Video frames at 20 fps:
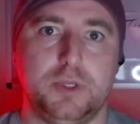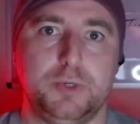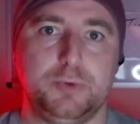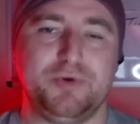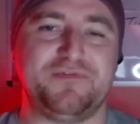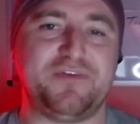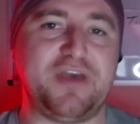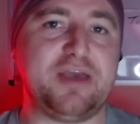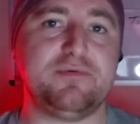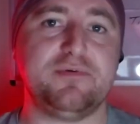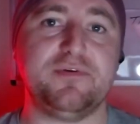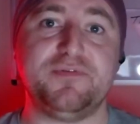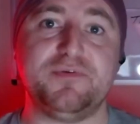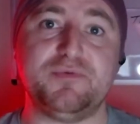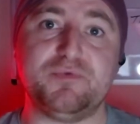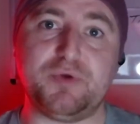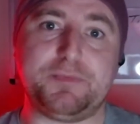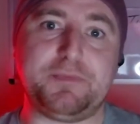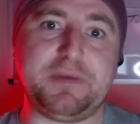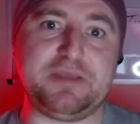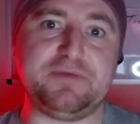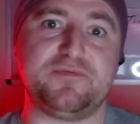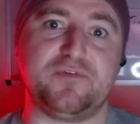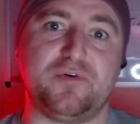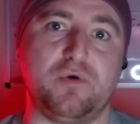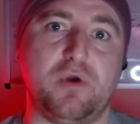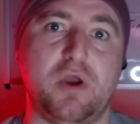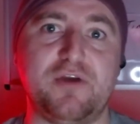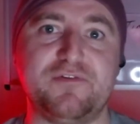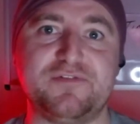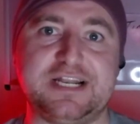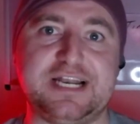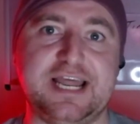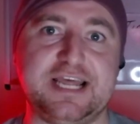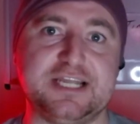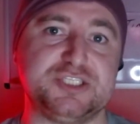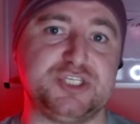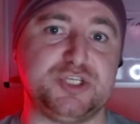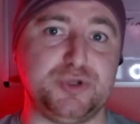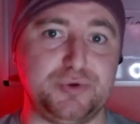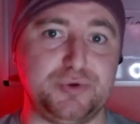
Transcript: With everything we've been through over the last two